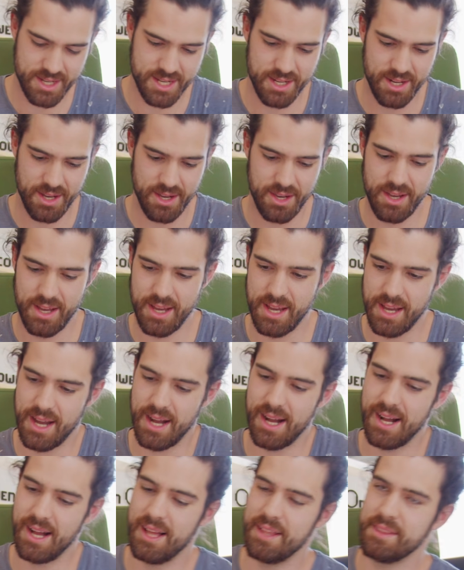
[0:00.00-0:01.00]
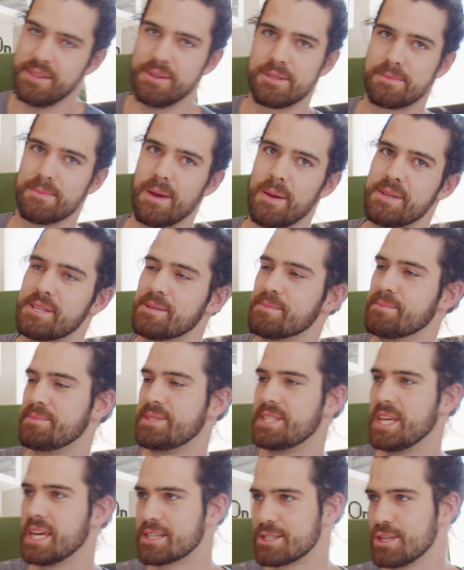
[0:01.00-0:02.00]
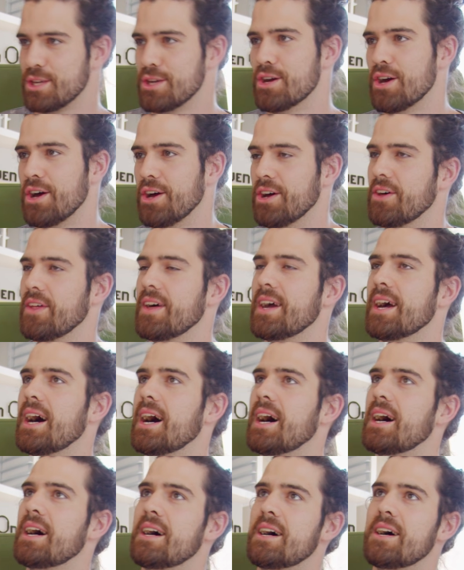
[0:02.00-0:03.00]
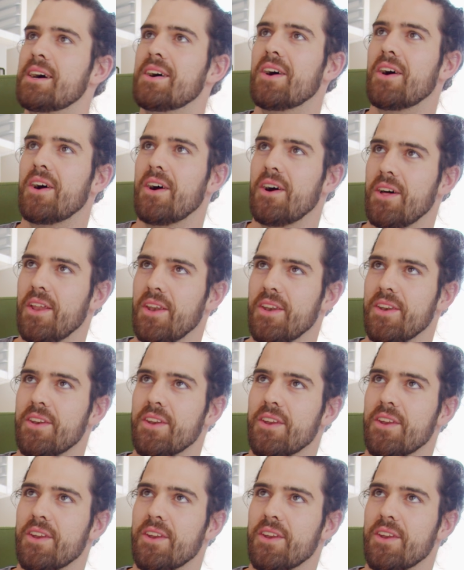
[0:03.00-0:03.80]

to know, there was maybe some digs at you earlier on...